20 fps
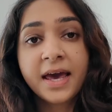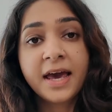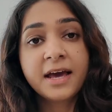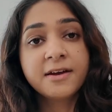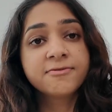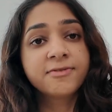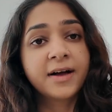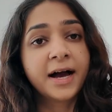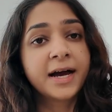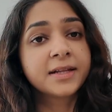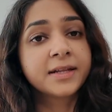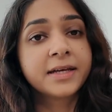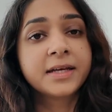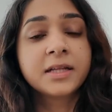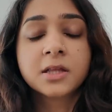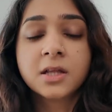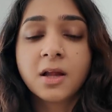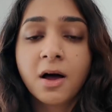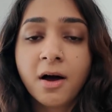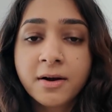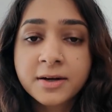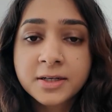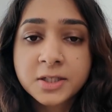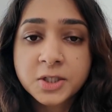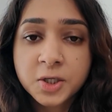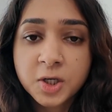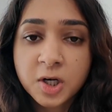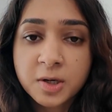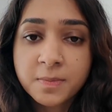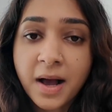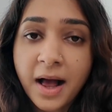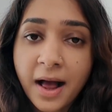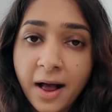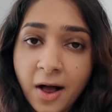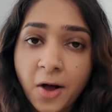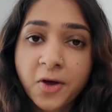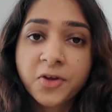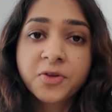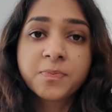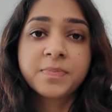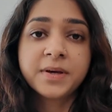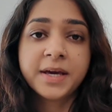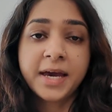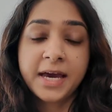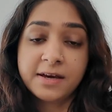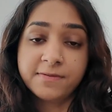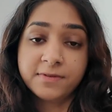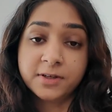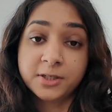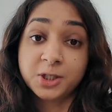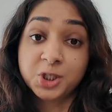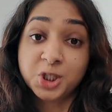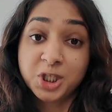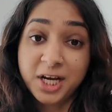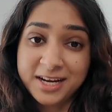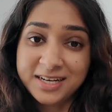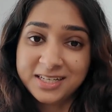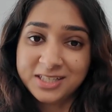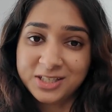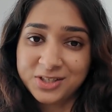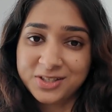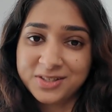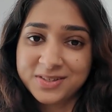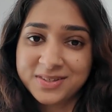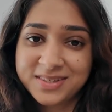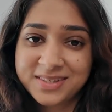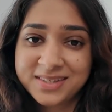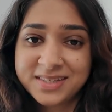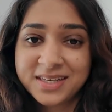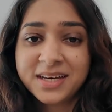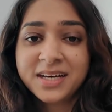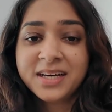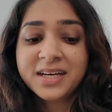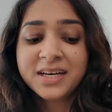and finally, long-term health behavior changes.